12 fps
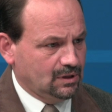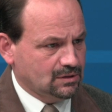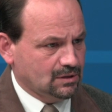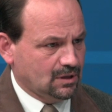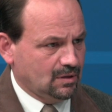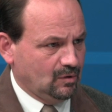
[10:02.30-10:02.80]
as
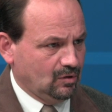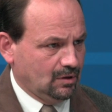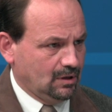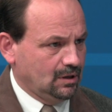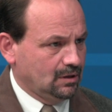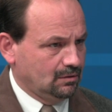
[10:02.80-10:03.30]
a
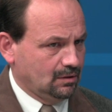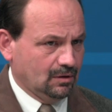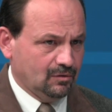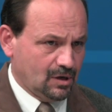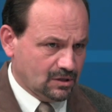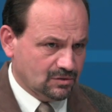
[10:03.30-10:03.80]
community and
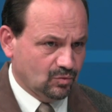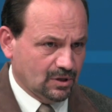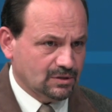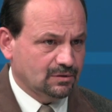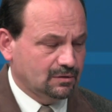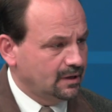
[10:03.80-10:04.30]
across
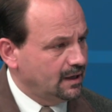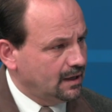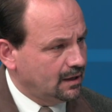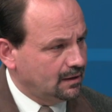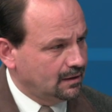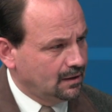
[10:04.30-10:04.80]
Western
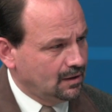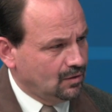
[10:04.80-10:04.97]
Canada,